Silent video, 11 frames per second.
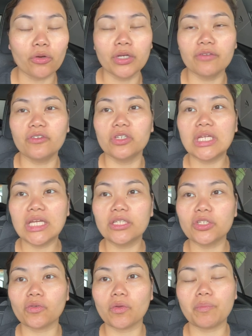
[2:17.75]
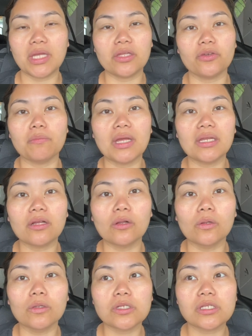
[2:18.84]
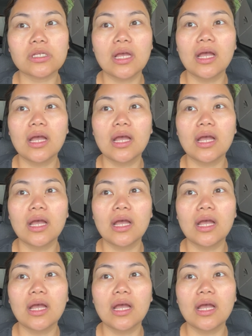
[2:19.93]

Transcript: or if you need to repeat your medicals